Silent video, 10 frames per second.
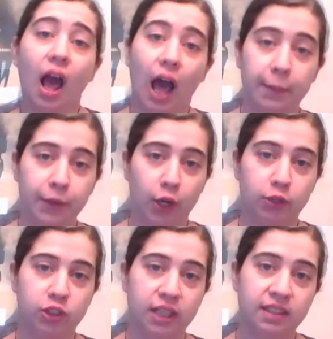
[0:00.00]
I'm your
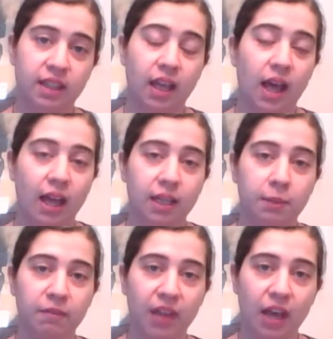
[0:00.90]
host Jessica. I can
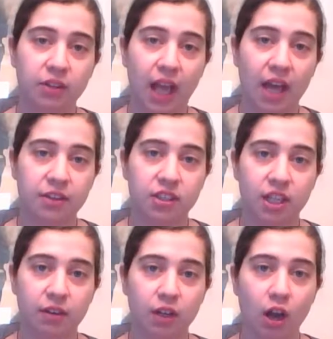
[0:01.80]
be found as
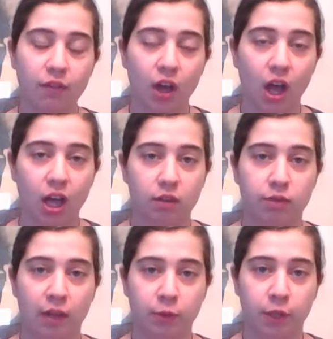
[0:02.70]
Serenova on
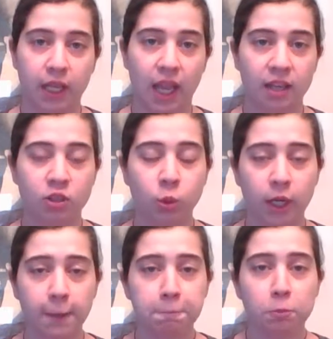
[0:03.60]
Ravelry and
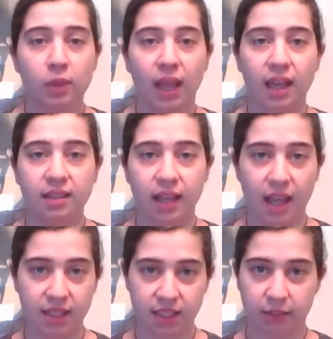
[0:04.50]
Twitter, and
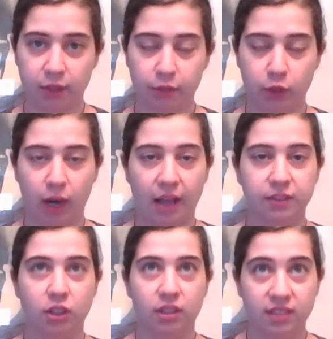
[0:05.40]
as Serenova
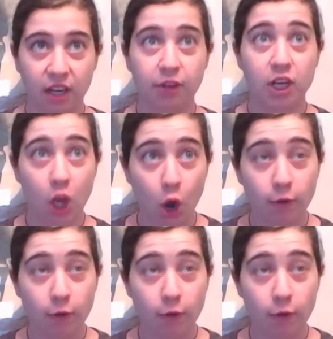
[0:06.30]
Crafts on